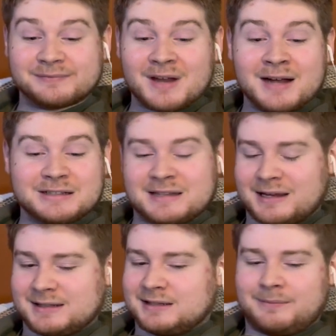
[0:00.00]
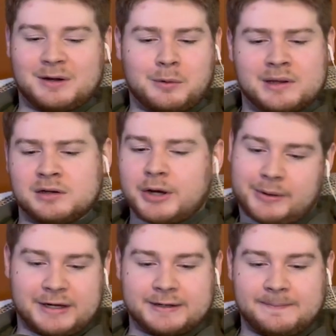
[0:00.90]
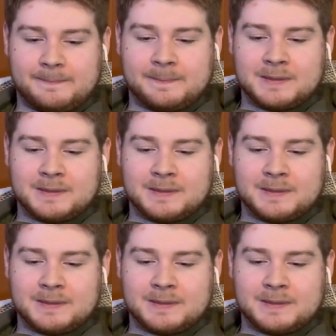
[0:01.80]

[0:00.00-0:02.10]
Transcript: I just think it's something worth noting.